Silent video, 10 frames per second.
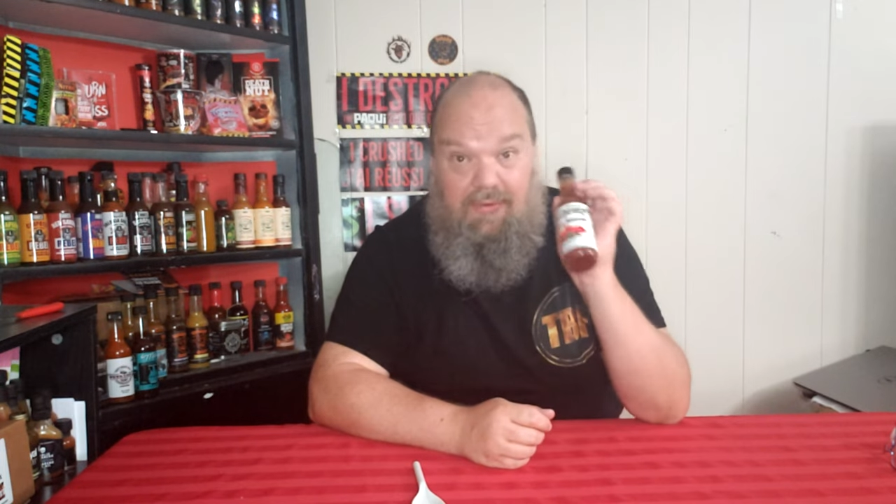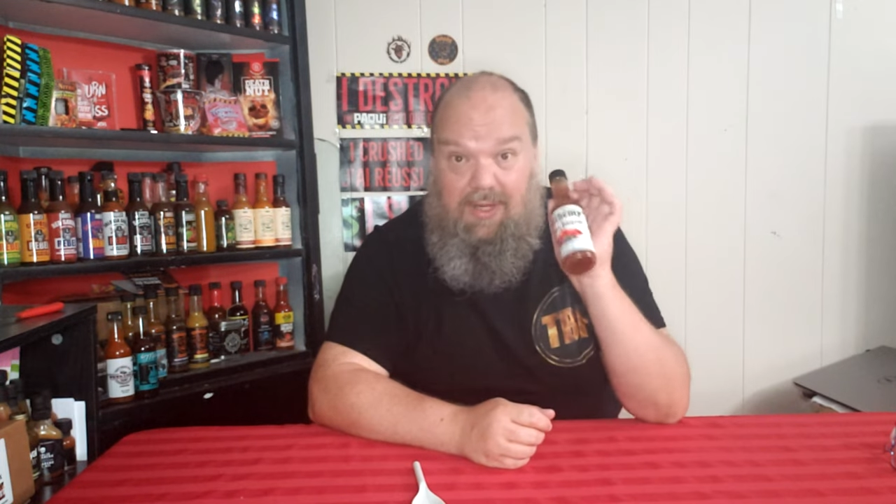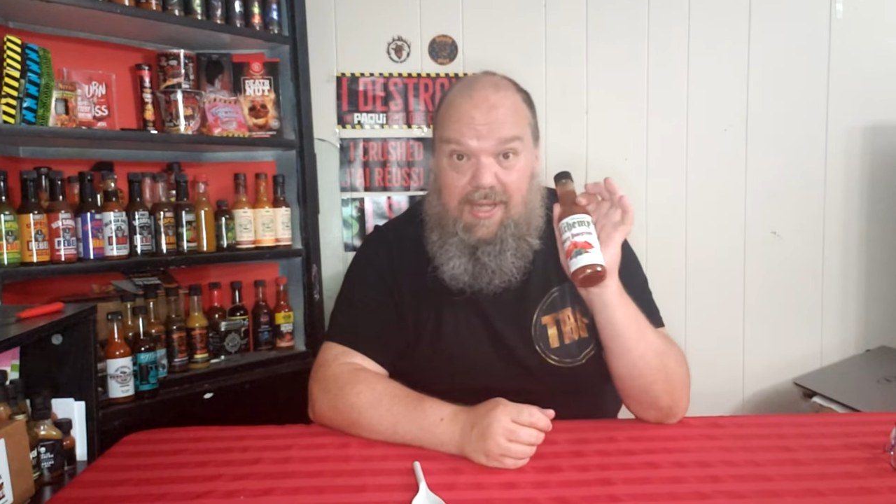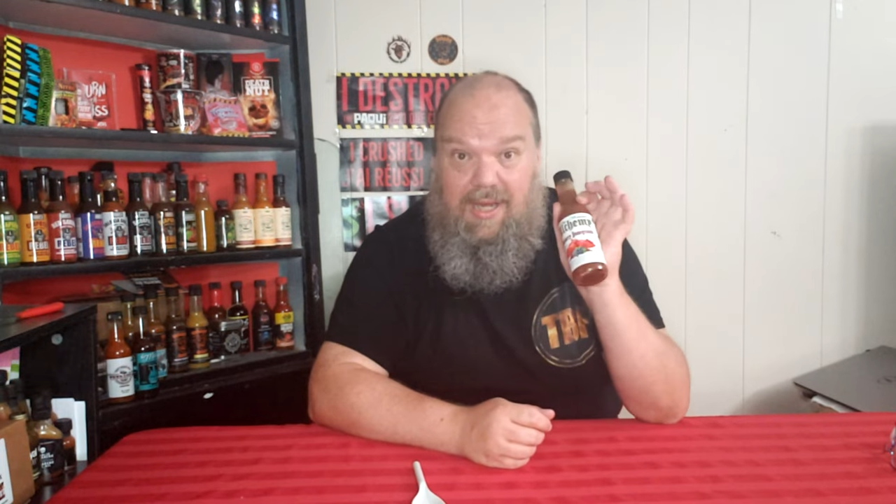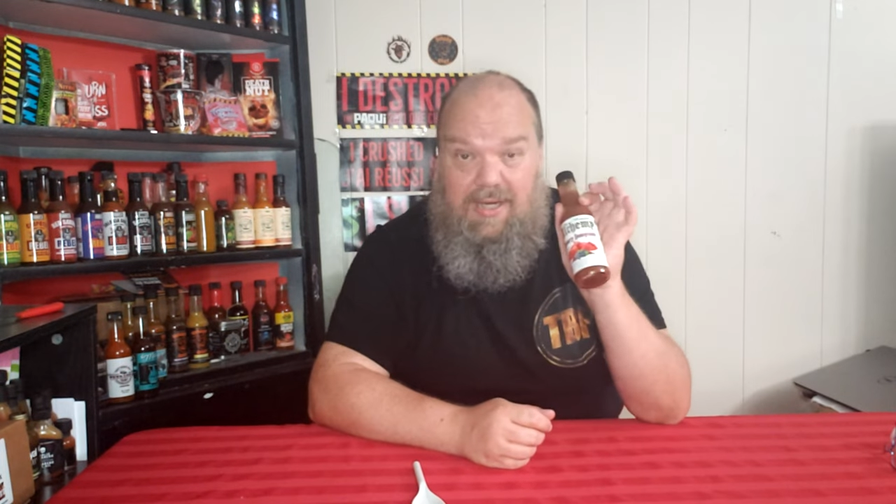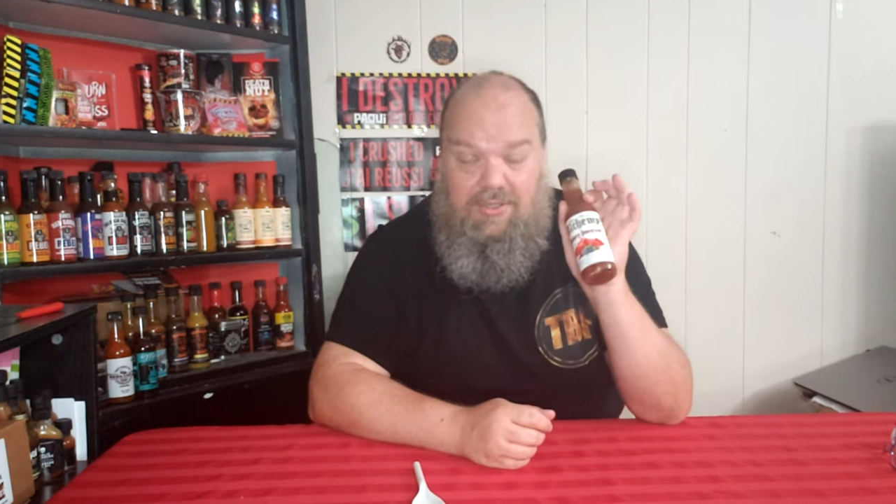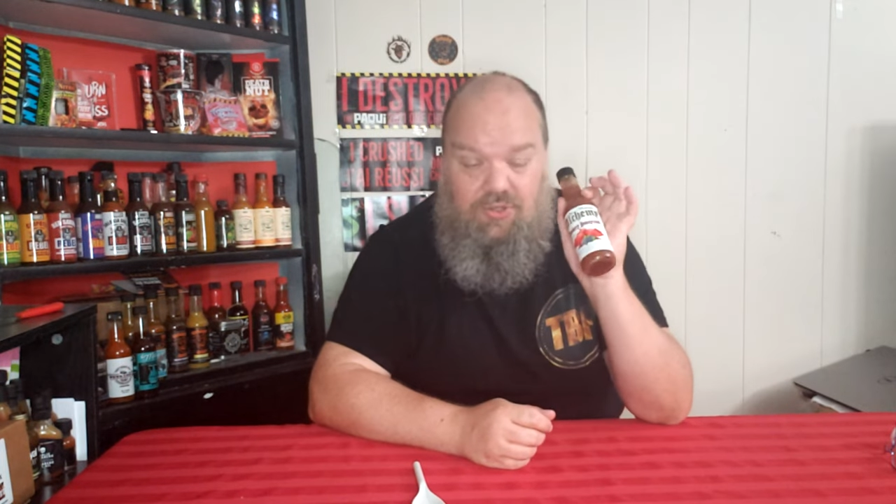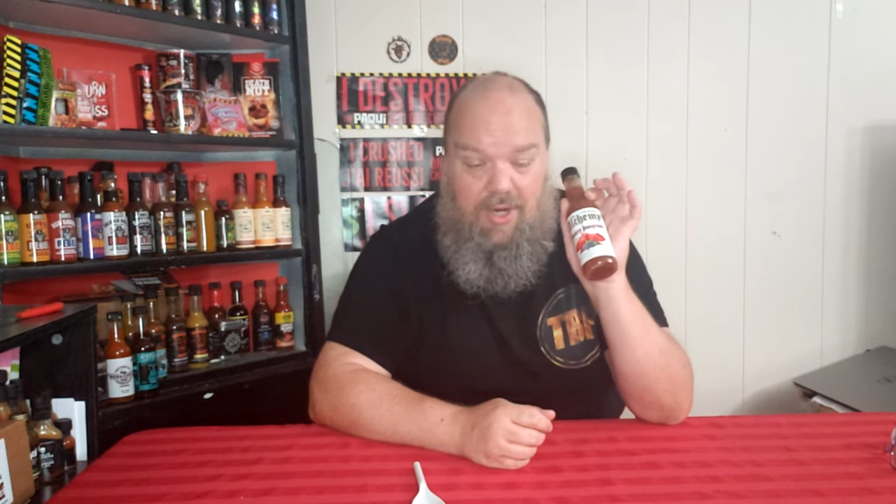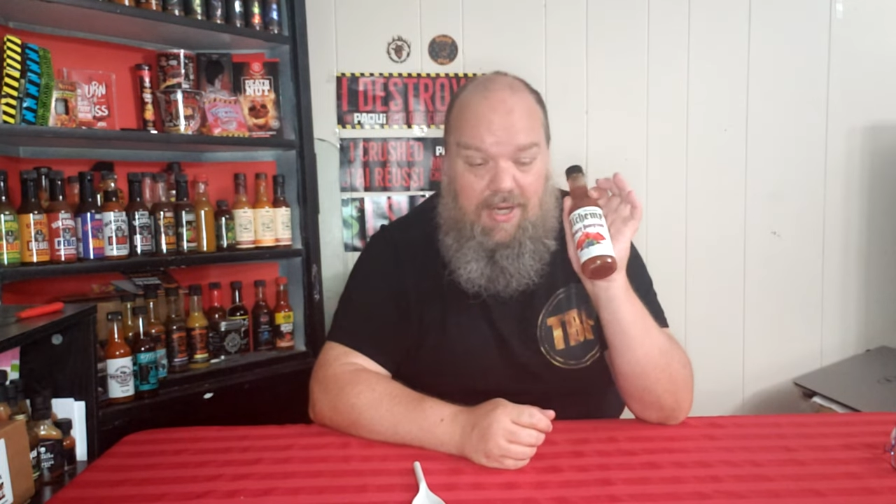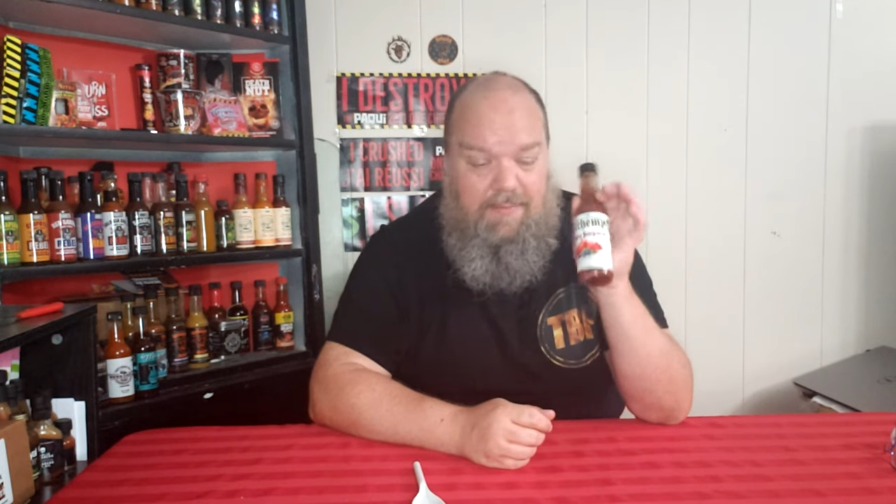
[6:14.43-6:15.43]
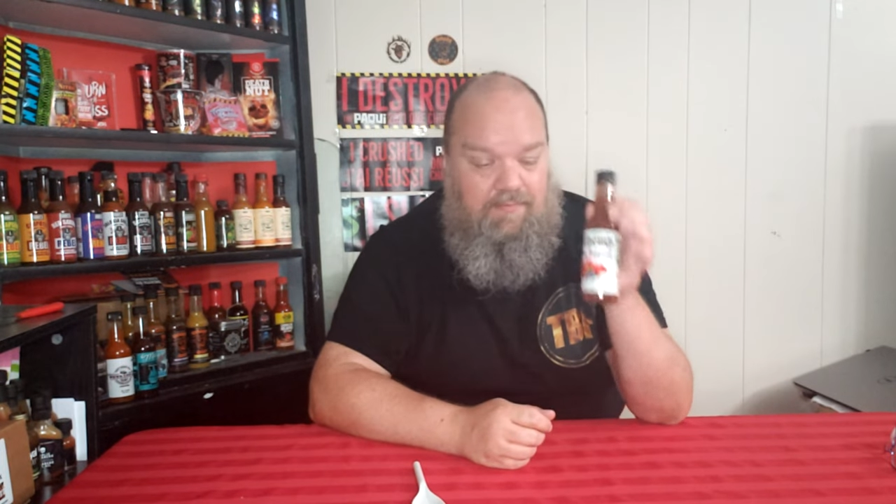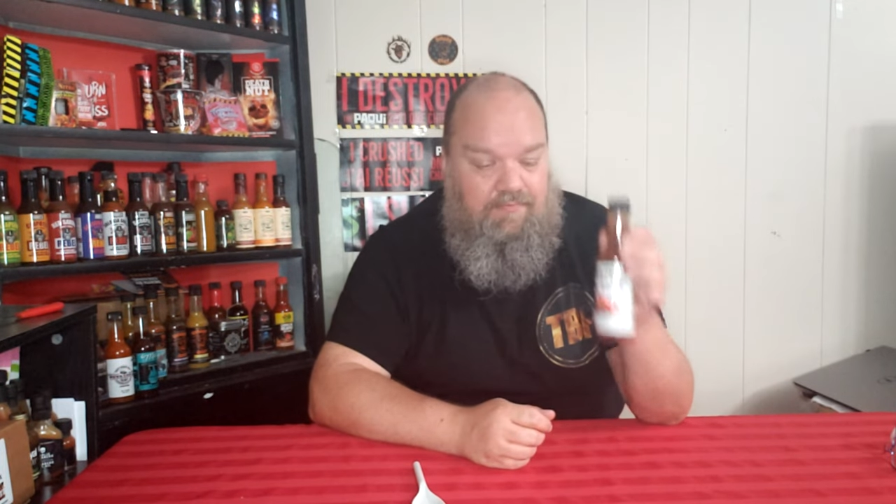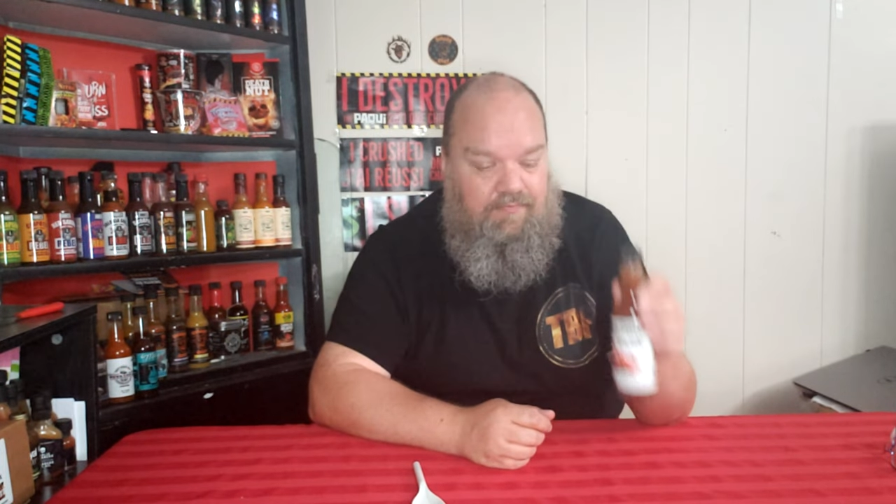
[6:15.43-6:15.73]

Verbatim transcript: you can get it, try it.